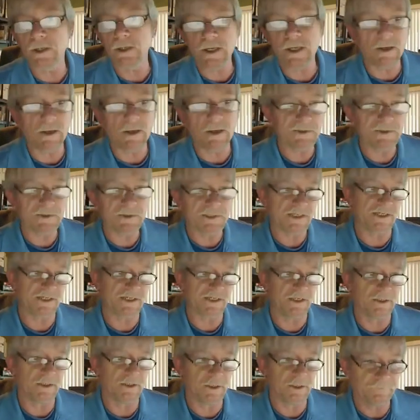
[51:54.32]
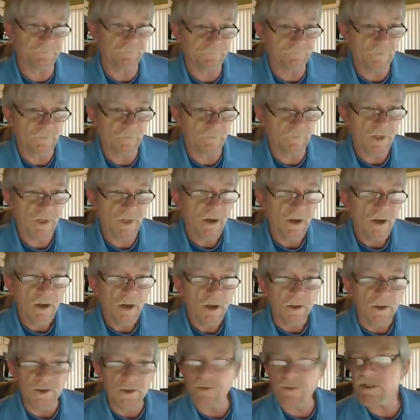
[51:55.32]
be looking up at the ceiling.
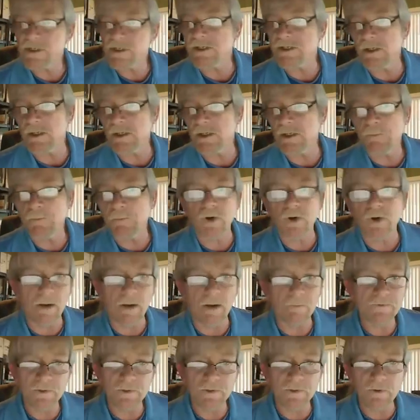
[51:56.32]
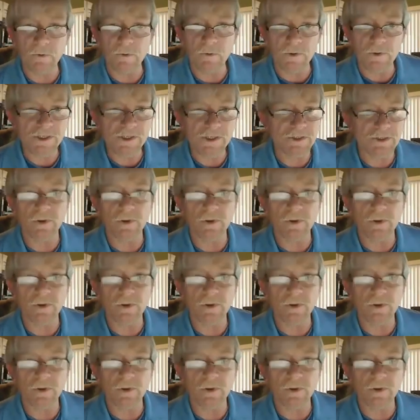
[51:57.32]
Use a teleprompter or